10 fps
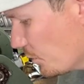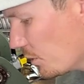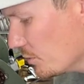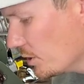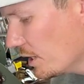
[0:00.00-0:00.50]
more
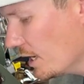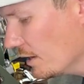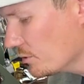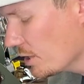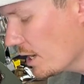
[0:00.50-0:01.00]
problems you're going to
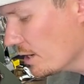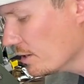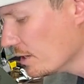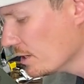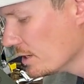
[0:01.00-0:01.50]
have.
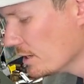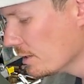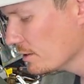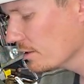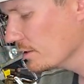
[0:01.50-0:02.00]
So
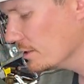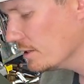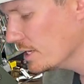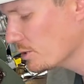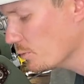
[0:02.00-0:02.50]

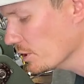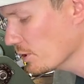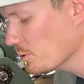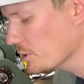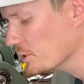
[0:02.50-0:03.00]
it needs to be a
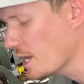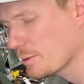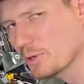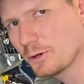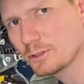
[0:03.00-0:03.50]
little bit
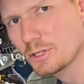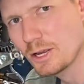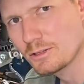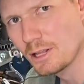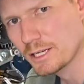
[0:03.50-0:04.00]
slack, but not
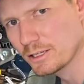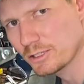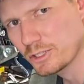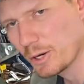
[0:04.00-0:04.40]
so slack that it's